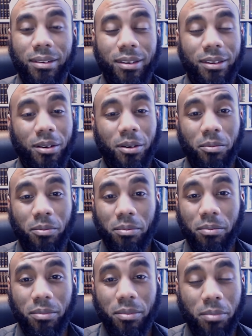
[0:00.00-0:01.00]
you know,
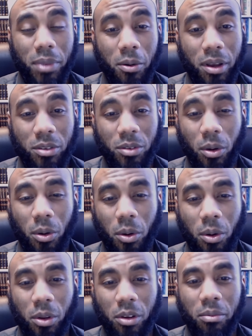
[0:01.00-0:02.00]
bequest
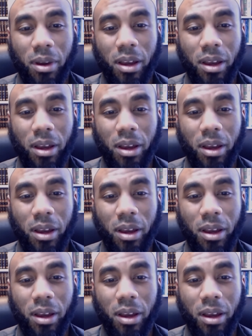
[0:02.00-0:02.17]
all of my